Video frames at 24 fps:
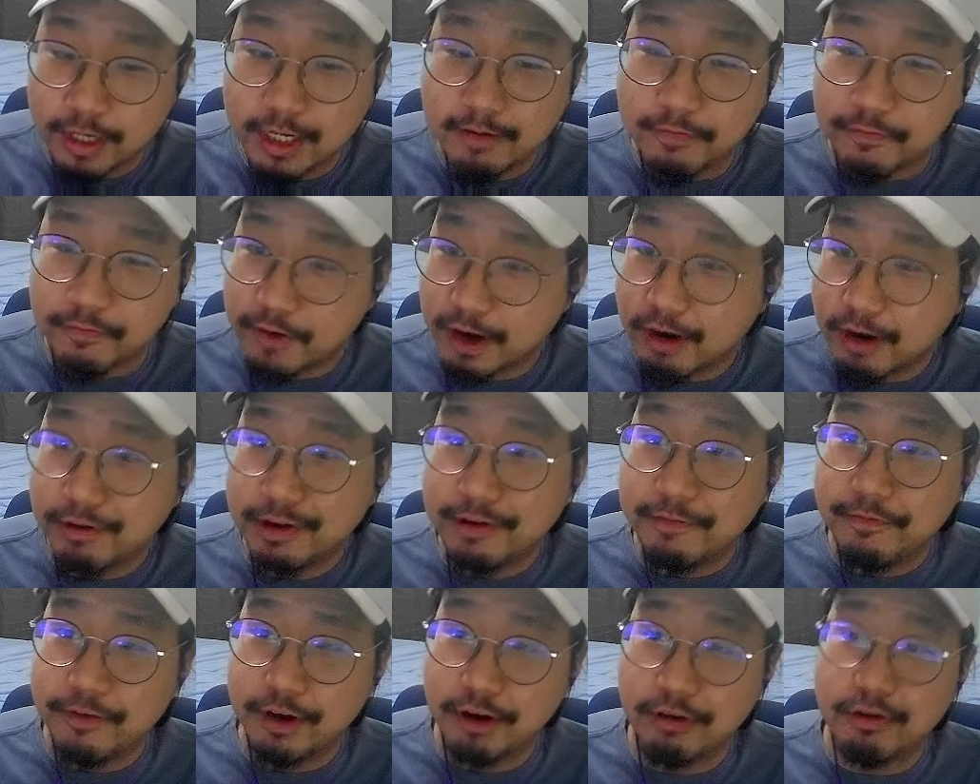very,
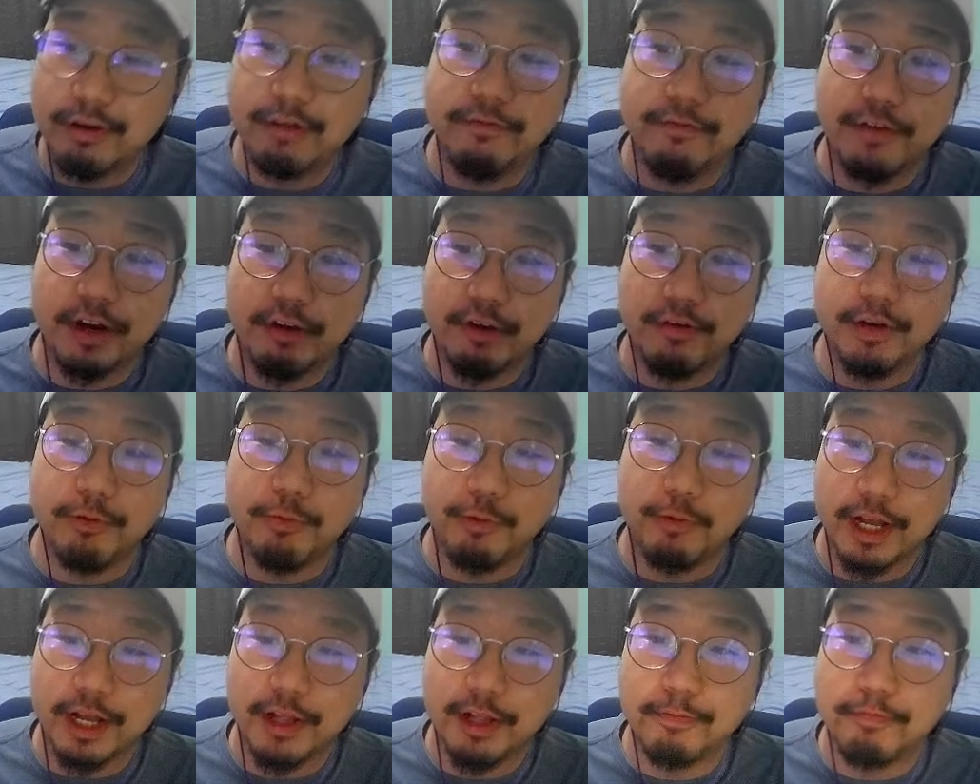very, very
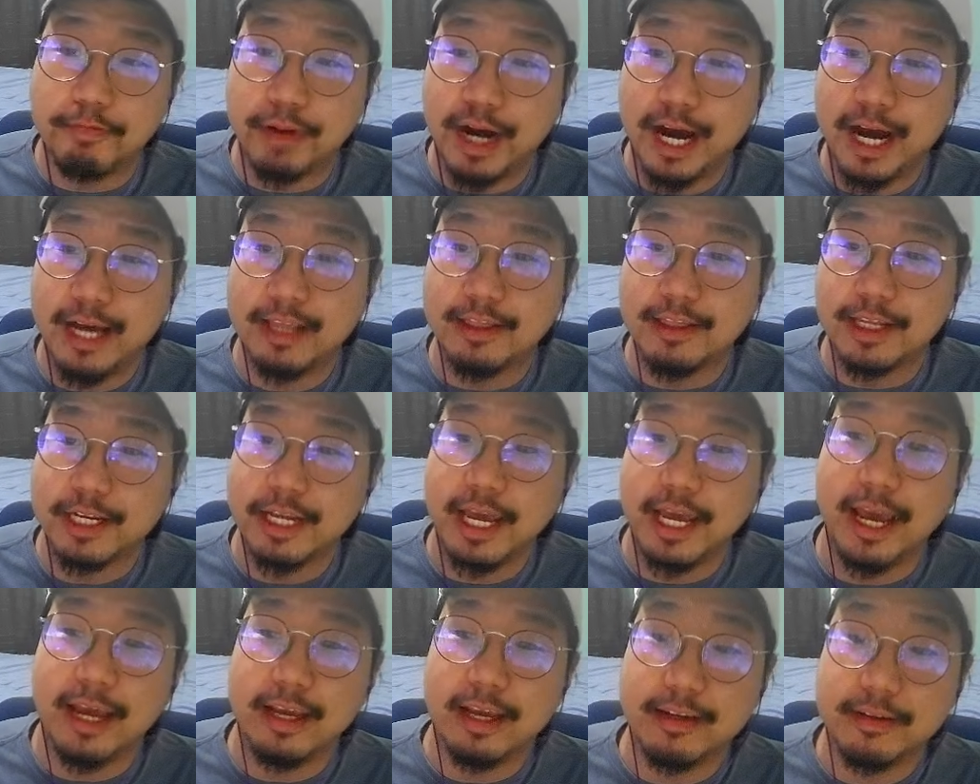well by
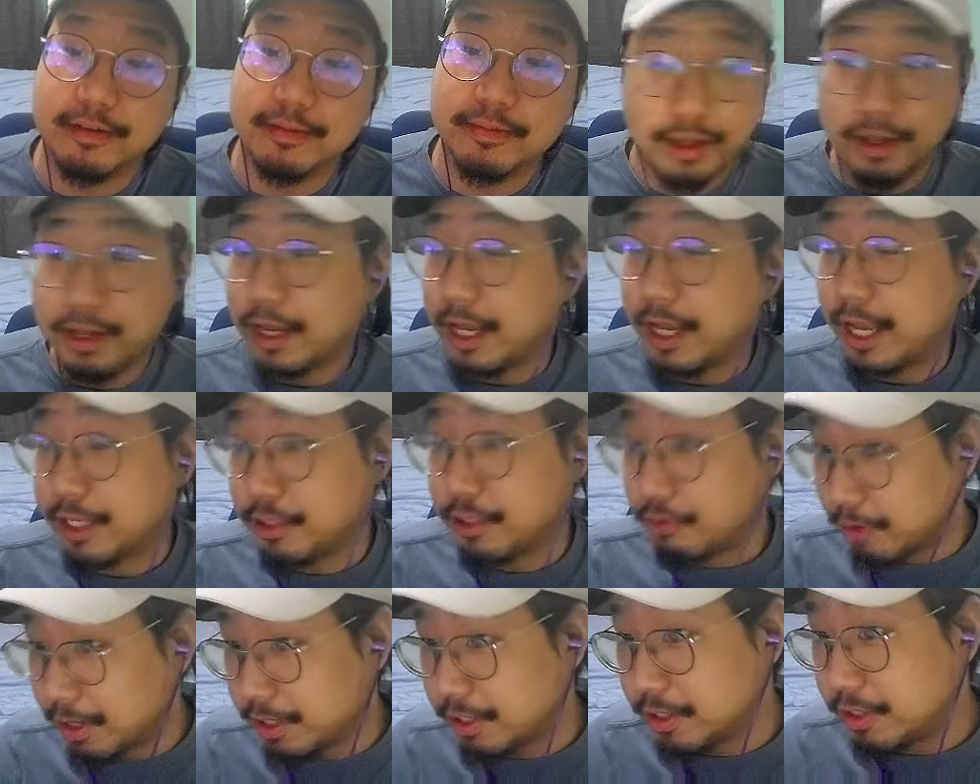Lene. And you
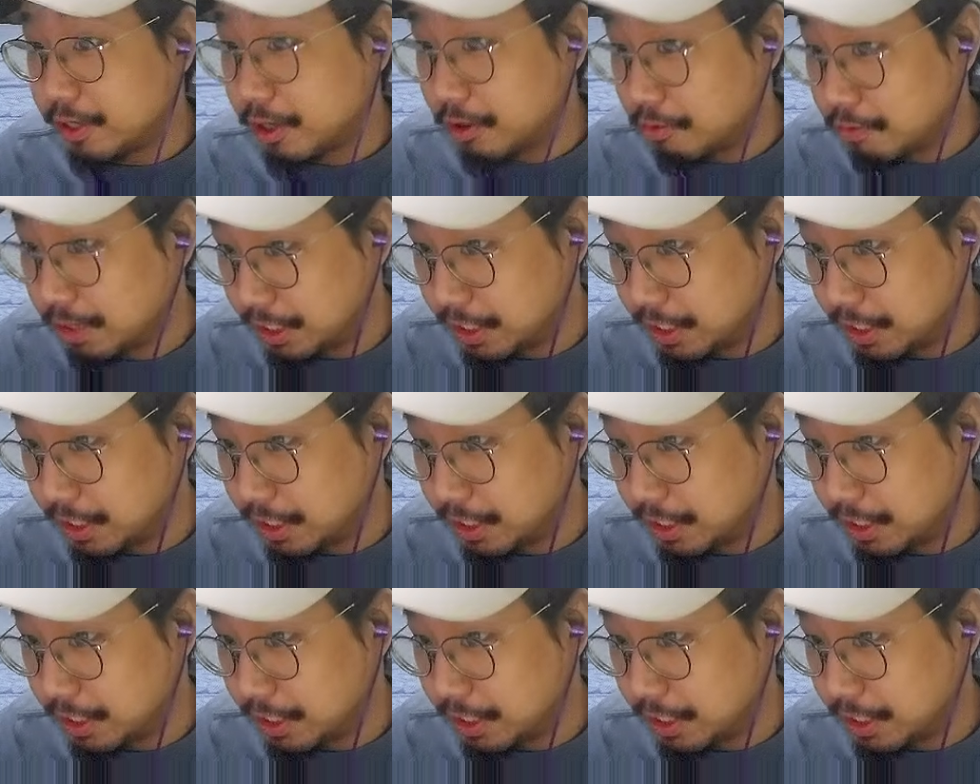want to know what the